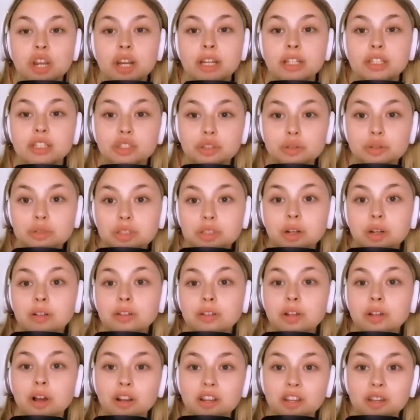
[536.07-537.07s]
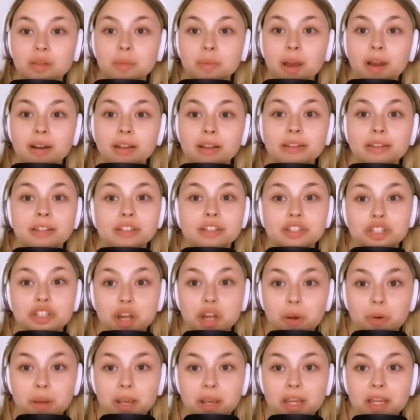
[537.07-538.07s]
and Jenna do start talking about it, and they
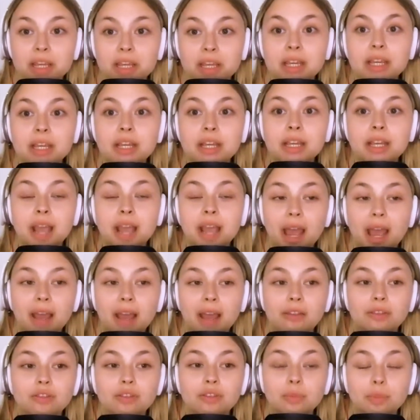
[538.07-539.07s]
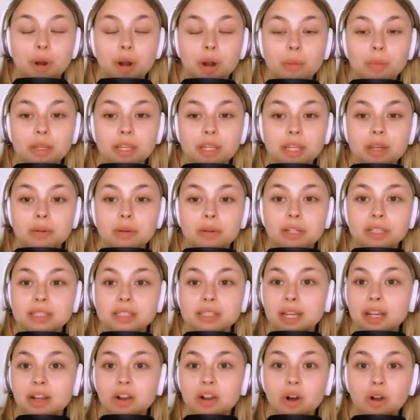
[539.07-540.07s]
show it at the barbecue. And
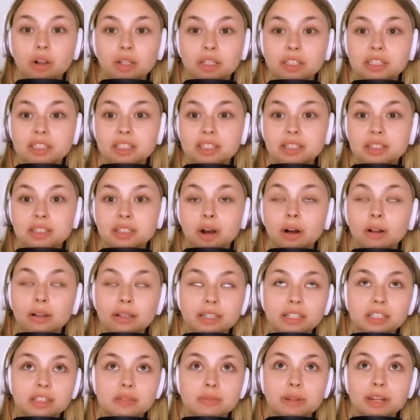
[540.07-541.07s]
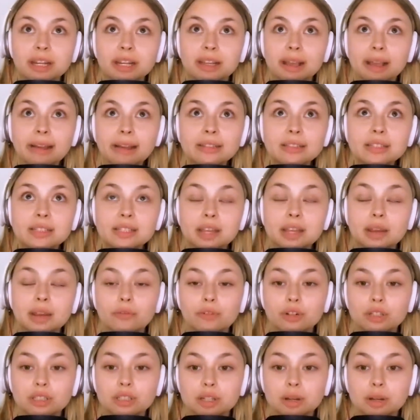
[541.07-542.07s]
it's like Colleen's been against
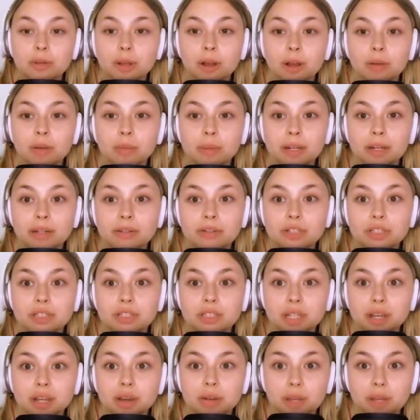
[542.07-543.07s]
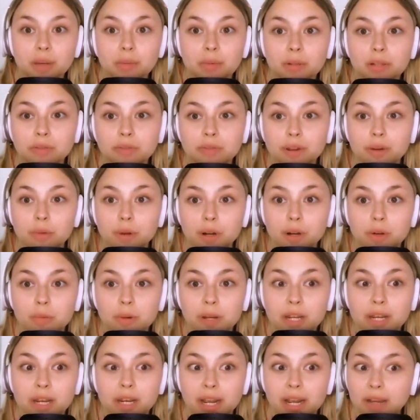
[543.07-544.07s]
it for so long, but now she's like, okay, well, if I want
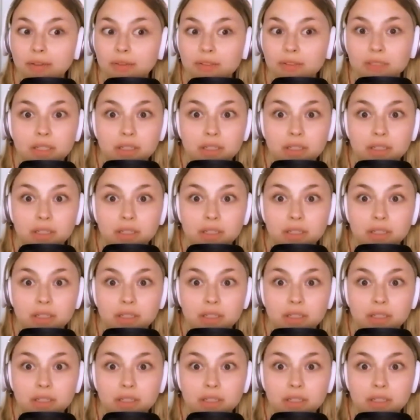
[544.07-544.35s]
to win, I